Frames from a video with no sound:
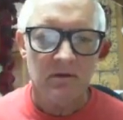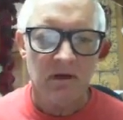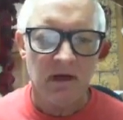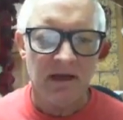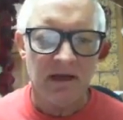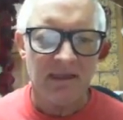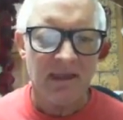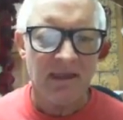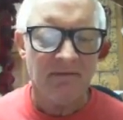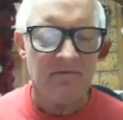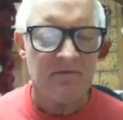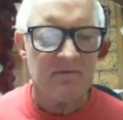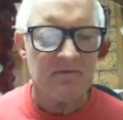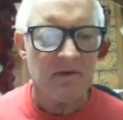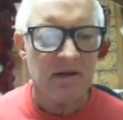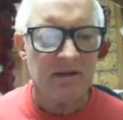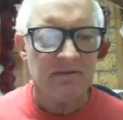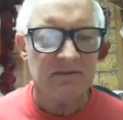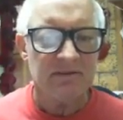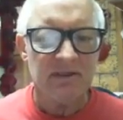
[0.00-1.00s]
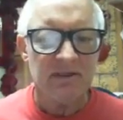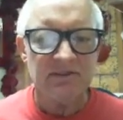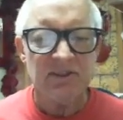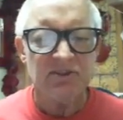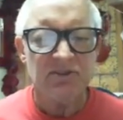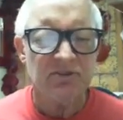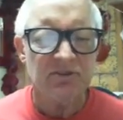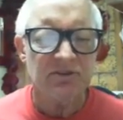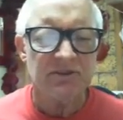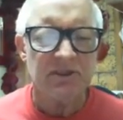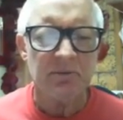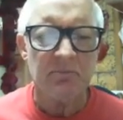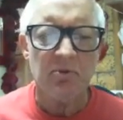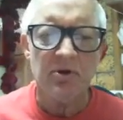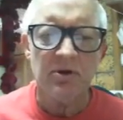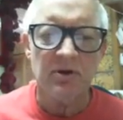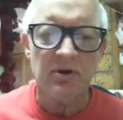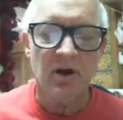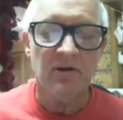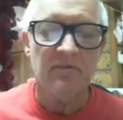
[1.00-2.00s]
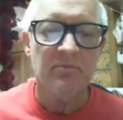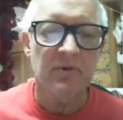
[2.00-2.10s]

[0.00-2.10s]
guess I shouldn't say putting off,